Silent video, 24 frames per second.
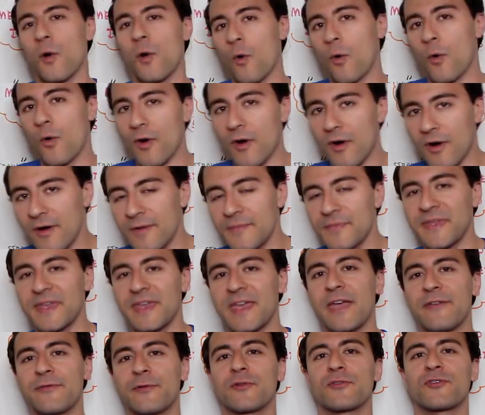or
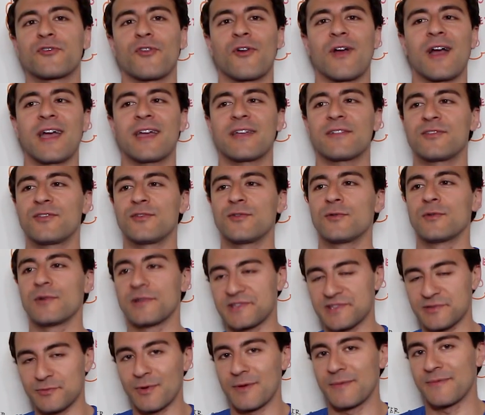if you're trying to
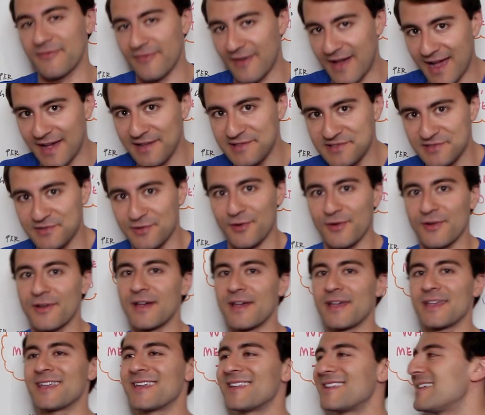swim faster,
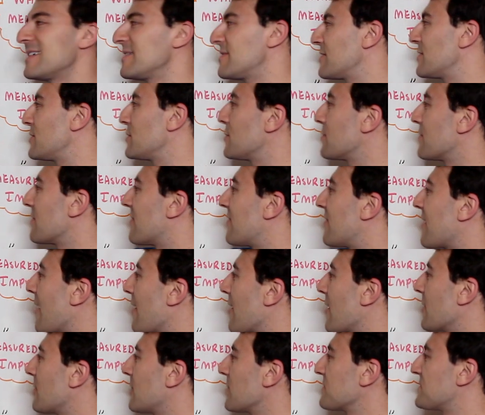you need to do
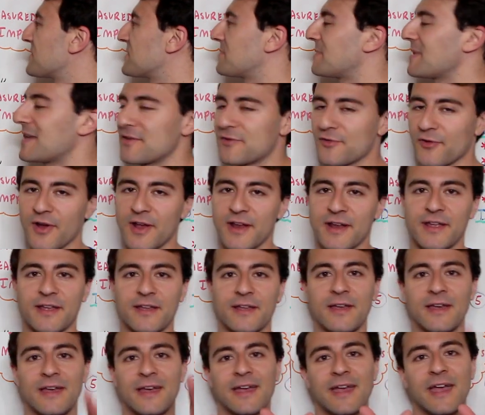variable speed training.
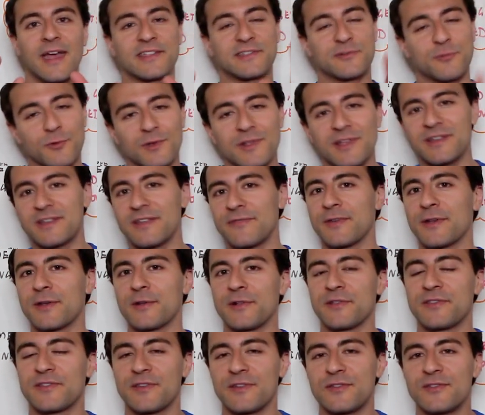It's really
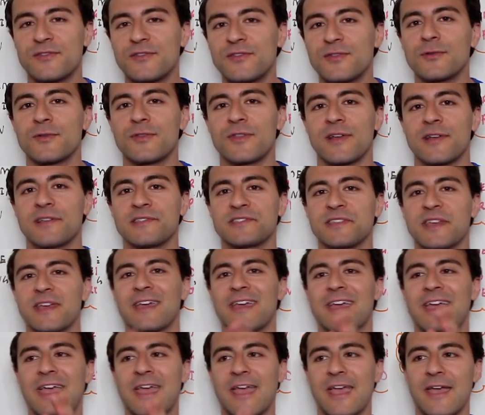difficult to do this
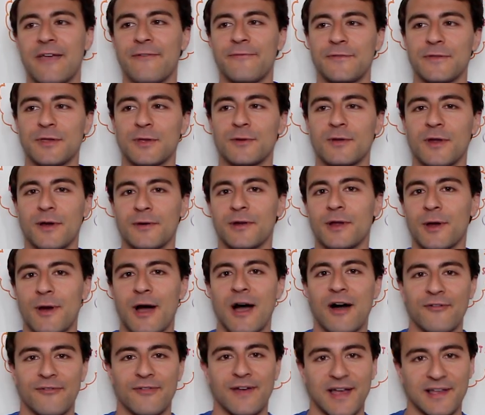if you don't know
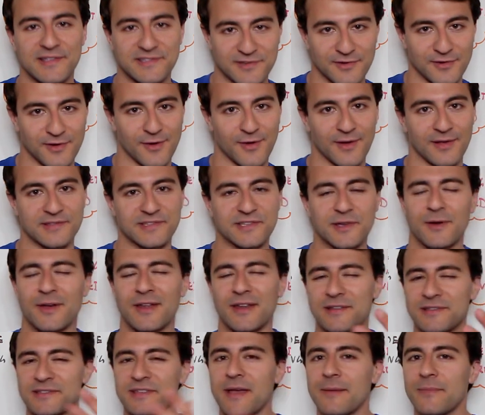how fast you're going. So an
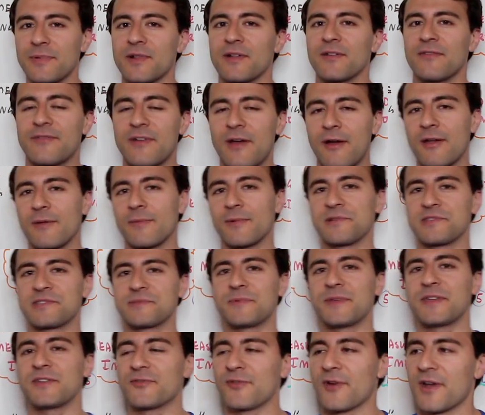example of variable
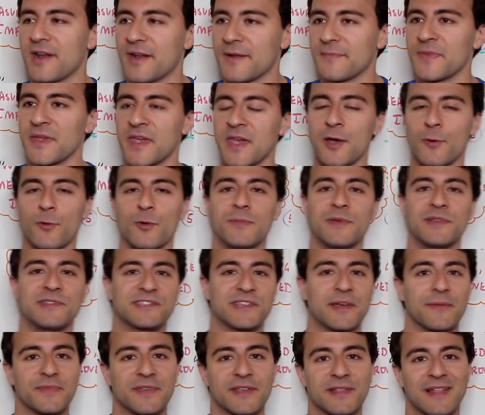speed training would be
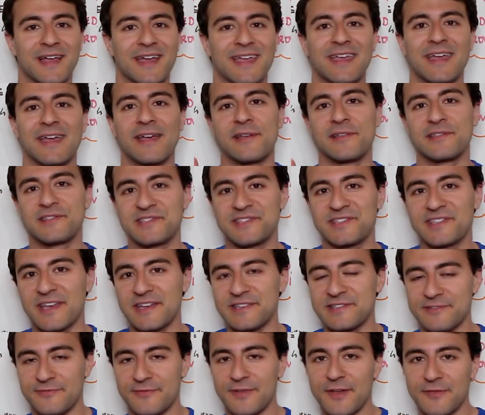something like
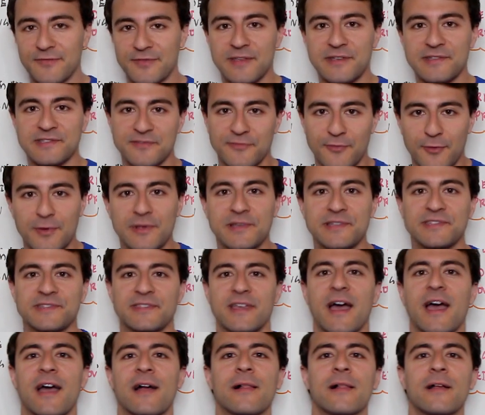650s
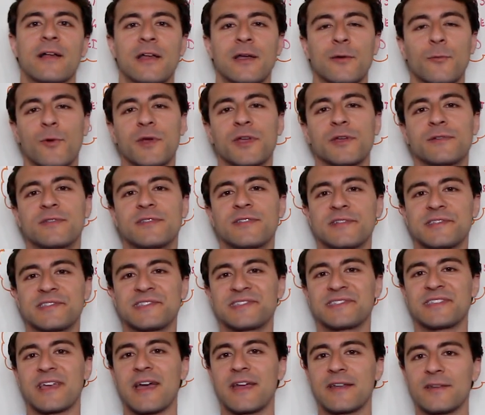freestyle, where you
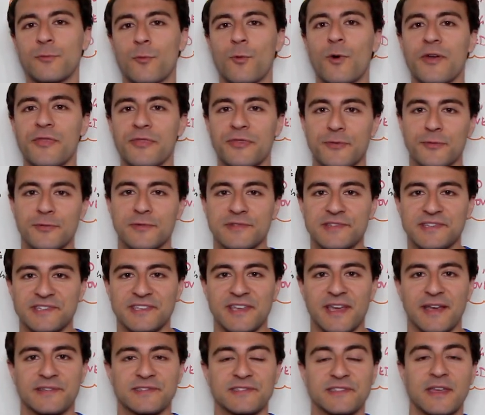descend 1 through
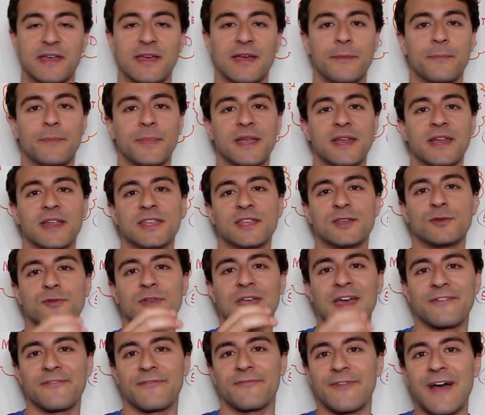6, meaning you
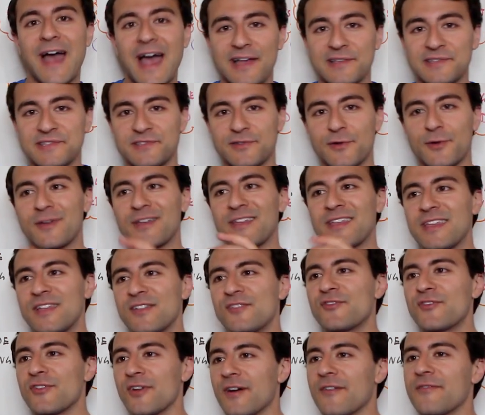get faster
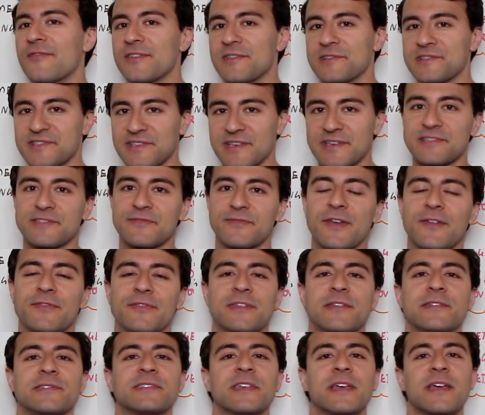each of the
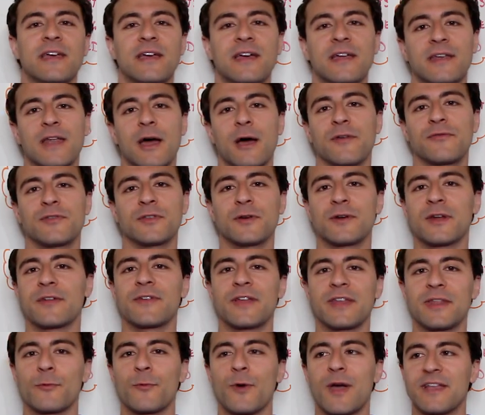650s. Now, if you don't have
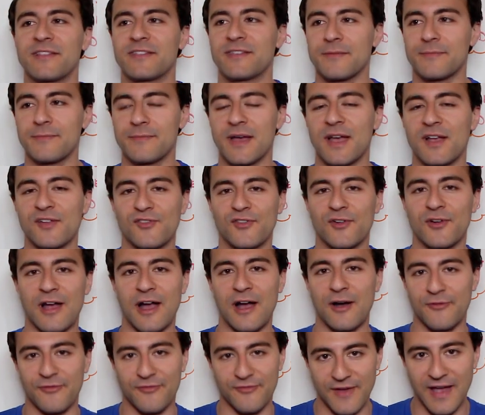any way to measure
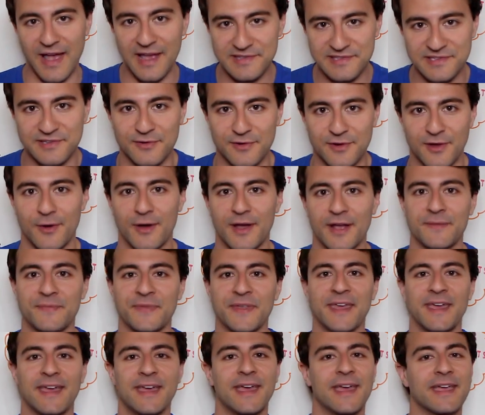how fast you're going,
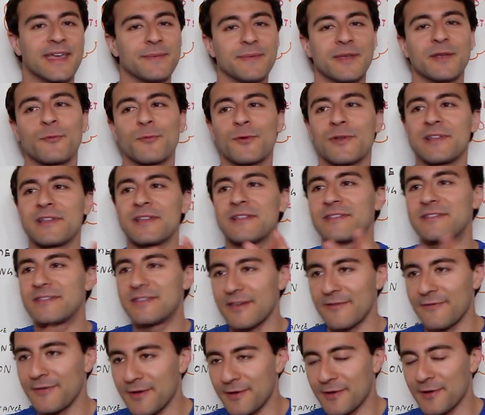it can be really
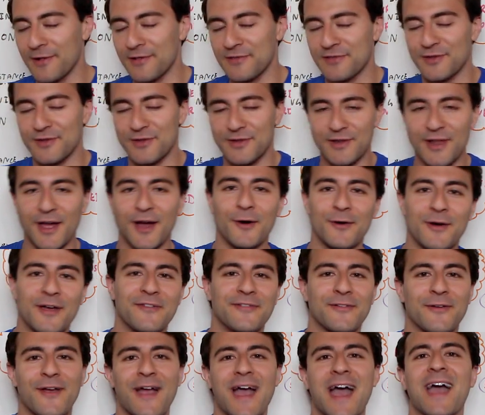difficult to know
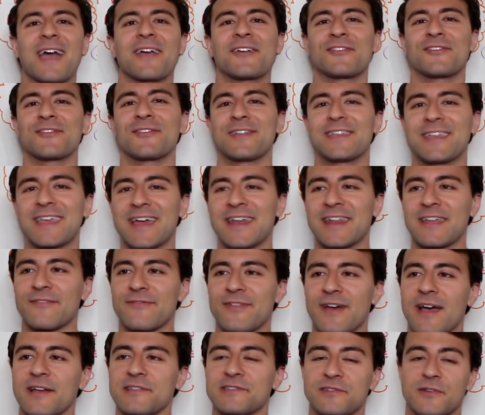if you're actually getting
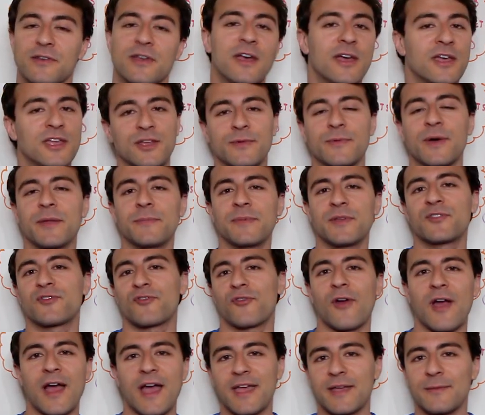faster. You might be
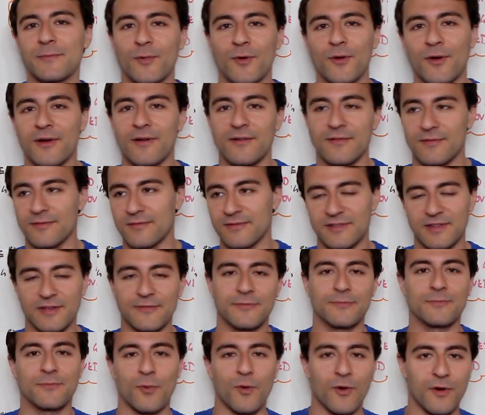trying
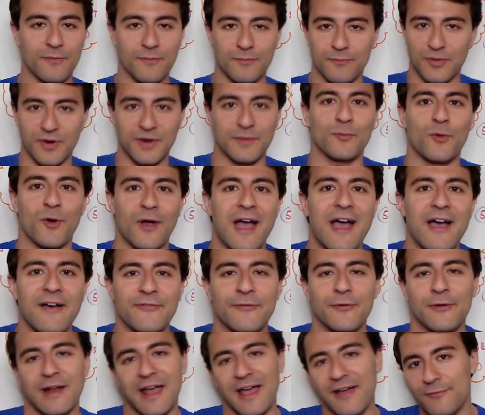putting more
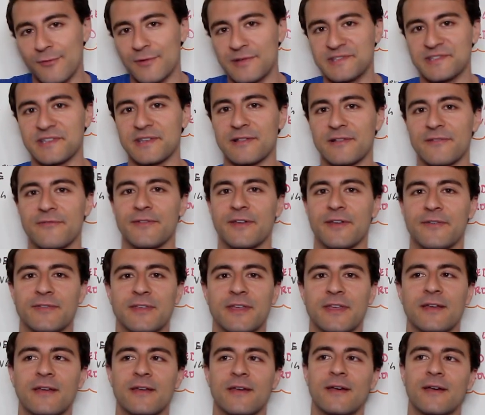effort every single
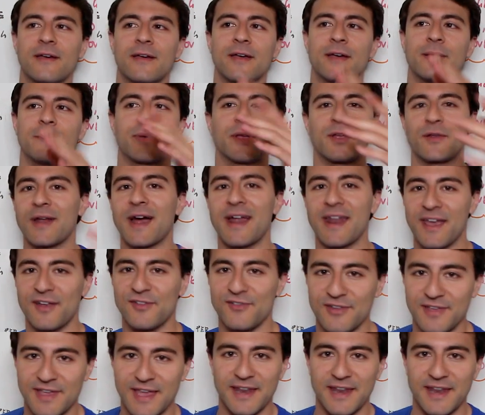50, but you're not actually